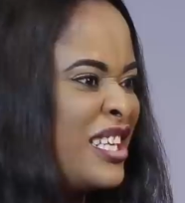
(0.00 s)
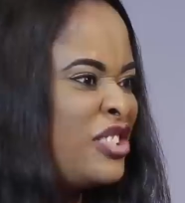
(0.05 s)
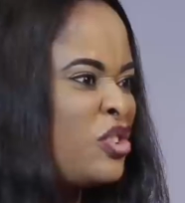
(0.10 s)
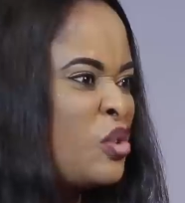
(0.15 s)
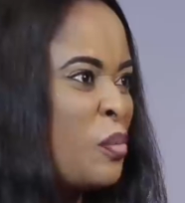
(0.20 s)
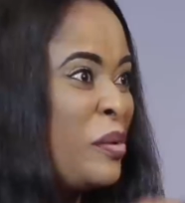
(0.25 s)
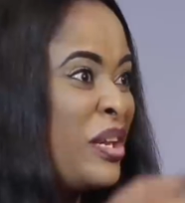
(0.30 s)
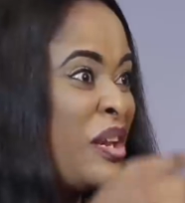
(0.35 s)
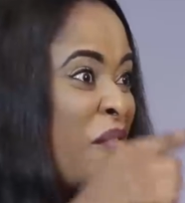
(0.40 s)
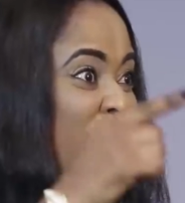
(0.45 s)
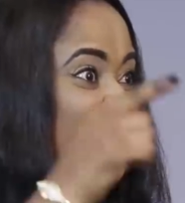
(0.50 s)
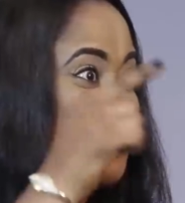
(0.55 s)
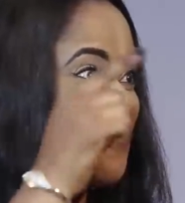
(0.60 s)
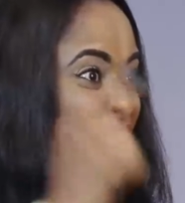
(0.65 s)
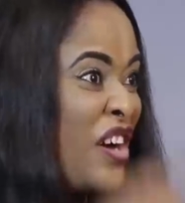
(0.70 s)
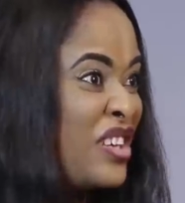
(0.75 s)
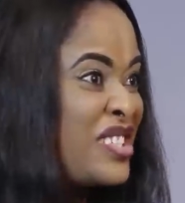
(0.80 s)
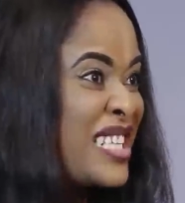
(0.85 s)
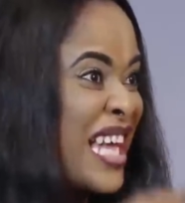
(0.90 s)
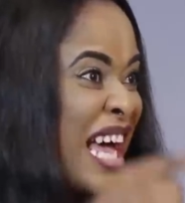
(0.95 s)
This should be the
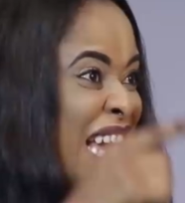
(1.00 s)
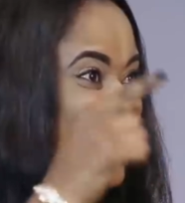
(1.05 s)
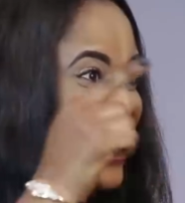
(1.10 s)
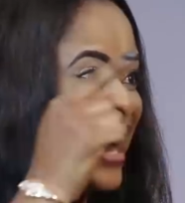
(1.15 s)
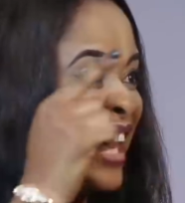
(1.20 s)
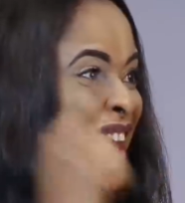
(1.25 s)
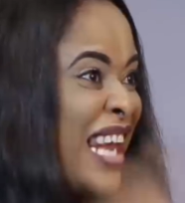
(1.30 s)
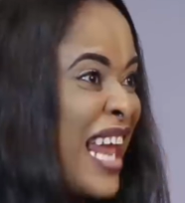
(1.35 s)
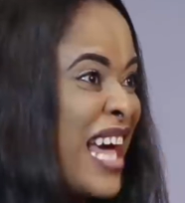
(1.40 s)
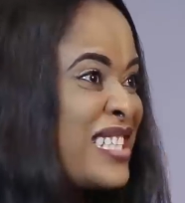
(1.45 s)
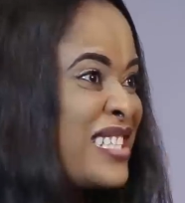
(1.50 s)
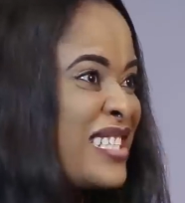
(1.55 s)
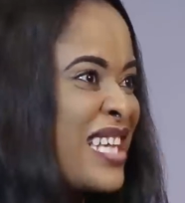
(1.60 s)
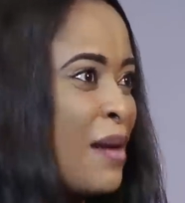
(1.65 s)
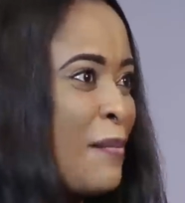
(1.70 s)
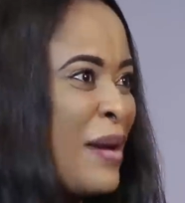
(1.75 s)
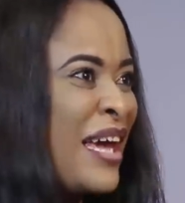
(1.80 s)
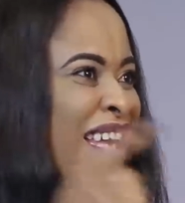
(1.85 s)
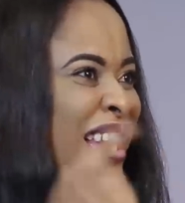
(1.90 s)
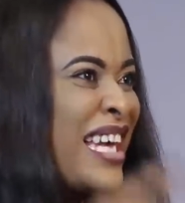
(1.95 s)
first and the last
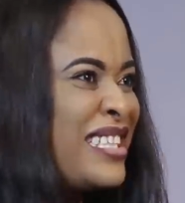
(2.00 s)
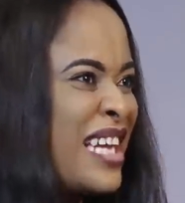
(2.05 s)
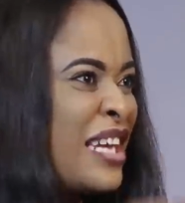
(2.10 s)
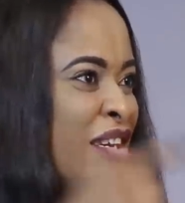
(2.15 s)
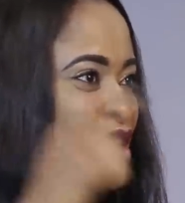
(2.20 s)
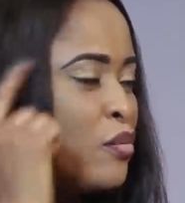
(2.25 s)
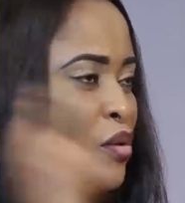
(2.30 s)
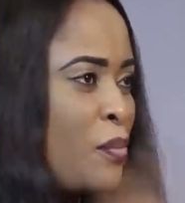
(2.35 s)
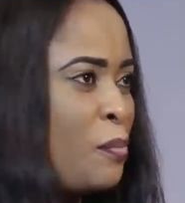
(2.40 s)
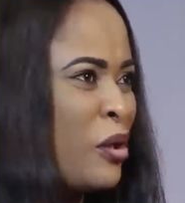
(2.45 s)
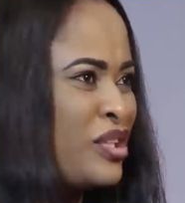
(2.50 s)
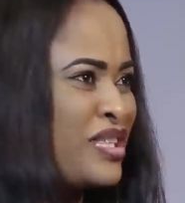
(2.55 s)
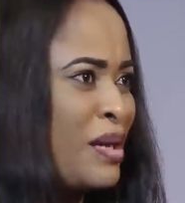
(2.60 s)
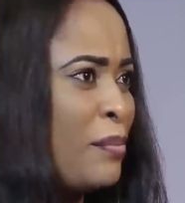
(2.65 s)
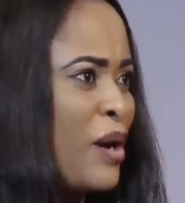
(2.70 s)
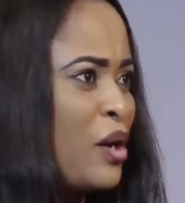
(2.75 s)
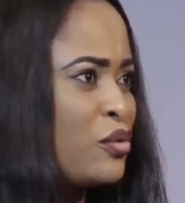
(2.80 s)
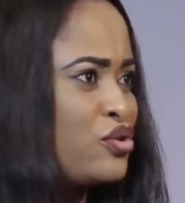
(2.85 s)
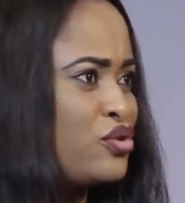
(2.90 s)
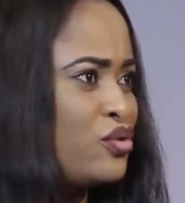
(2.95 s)
time I get any report
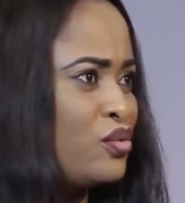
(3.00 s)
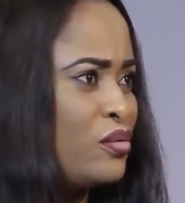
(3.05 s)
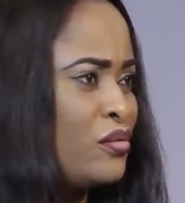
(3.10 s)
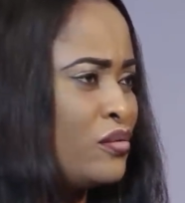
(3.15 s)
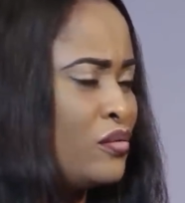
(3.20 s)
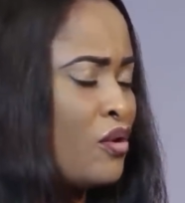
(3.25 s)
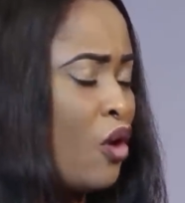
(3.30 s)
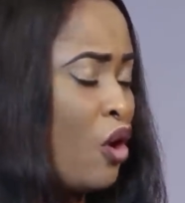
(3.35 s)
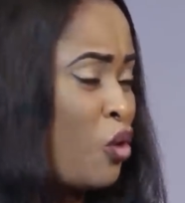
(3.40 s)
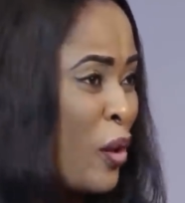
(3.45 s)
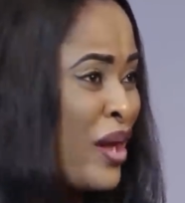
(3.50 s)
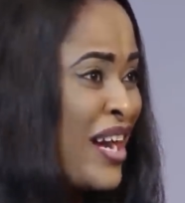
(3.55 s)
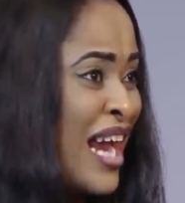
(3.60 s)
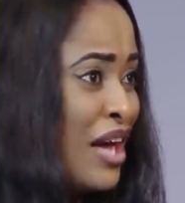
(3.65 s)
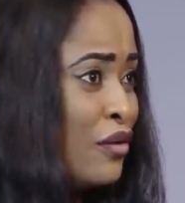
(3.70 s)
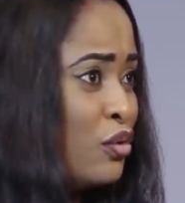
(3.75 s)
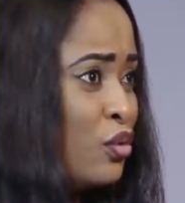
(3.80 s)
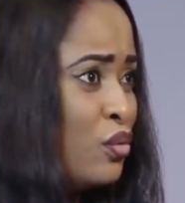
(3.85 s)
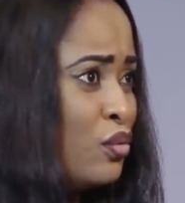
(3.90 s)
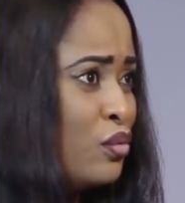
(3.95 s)
about you.
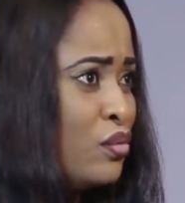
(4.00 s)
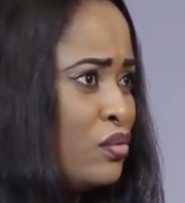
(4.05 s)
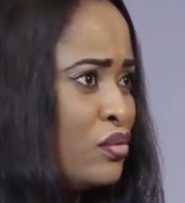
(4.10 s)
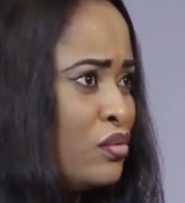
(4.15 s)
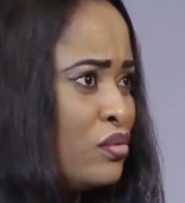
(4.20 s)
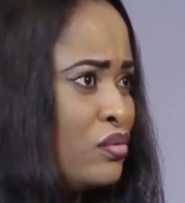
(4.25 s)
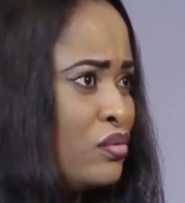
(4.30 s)
Okuinanu!